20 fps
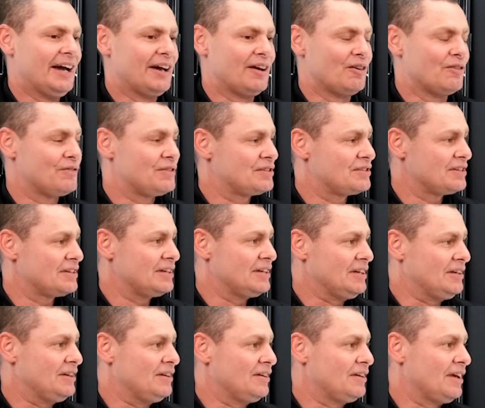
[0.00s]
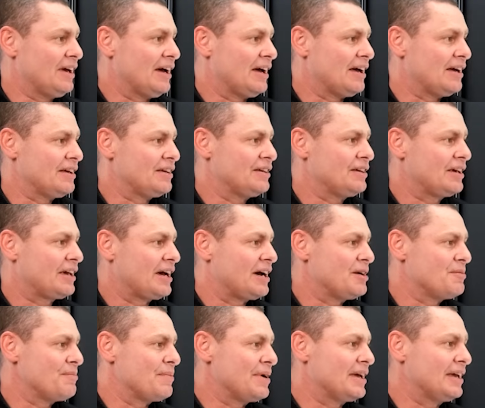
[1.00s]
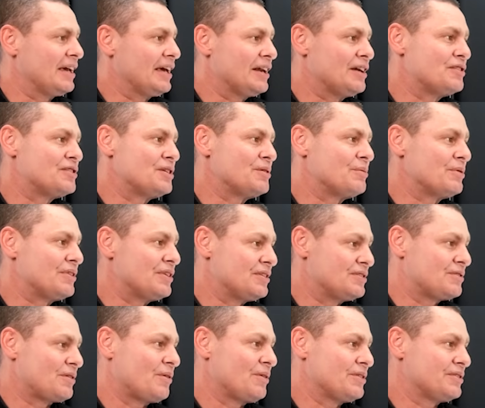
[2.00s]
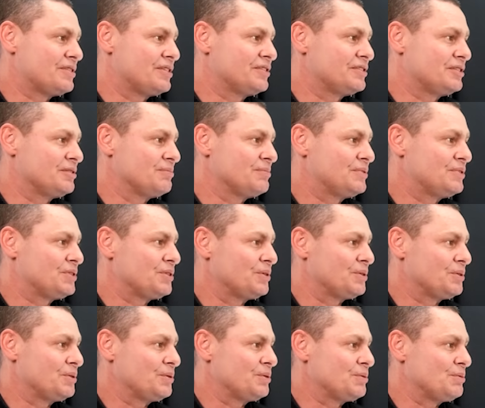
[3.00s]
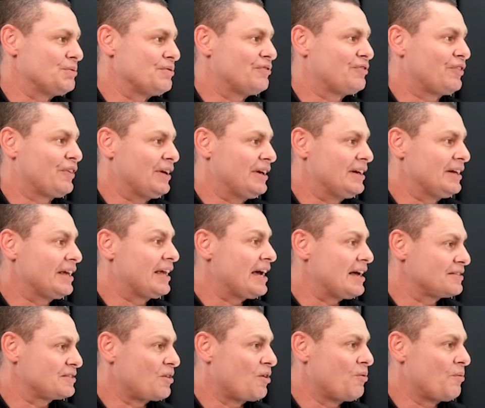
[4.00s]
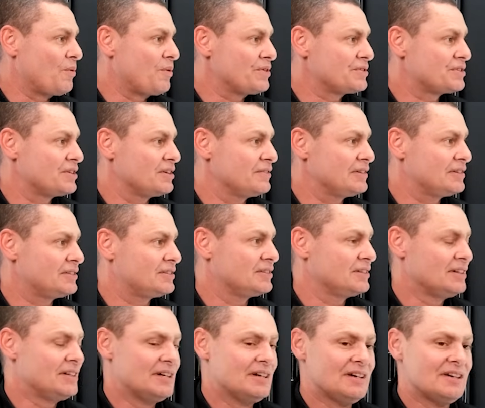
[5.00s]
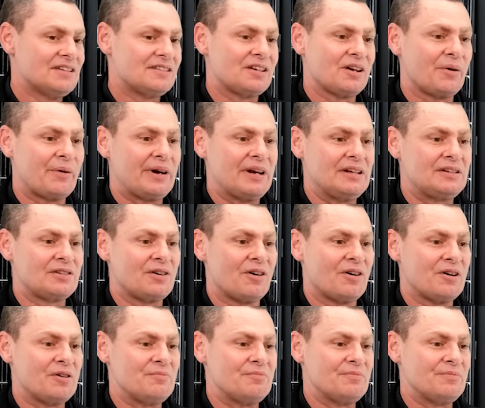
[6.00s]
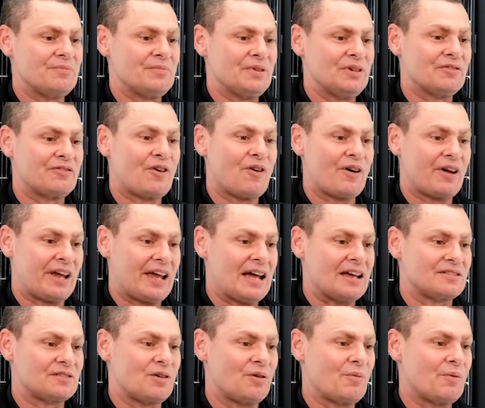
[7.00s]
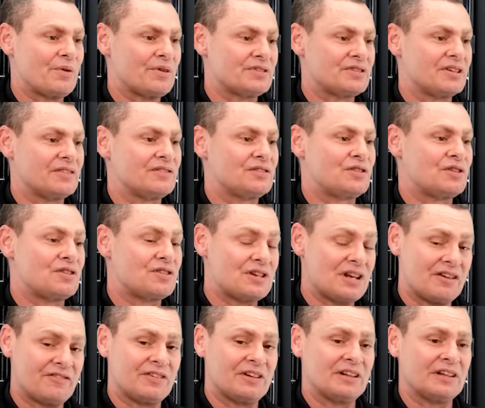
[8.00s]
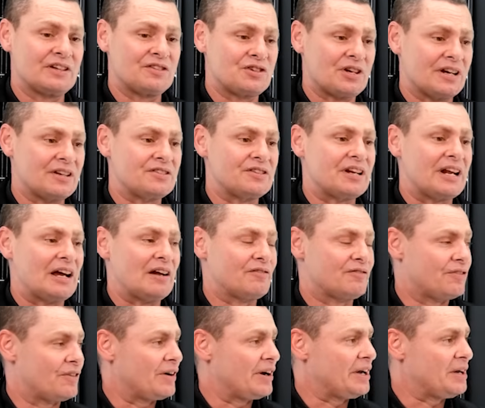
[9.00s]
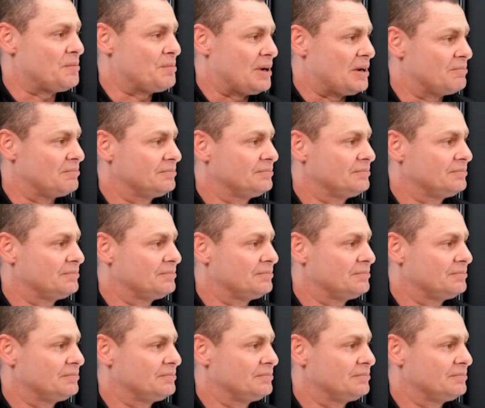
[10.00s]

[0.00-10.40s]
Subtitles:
And obviously you can't make energy with your solar system to feed a gas hot water service. So anytime you've got a gas hot water service, you'd definitely change it out for a heat pump.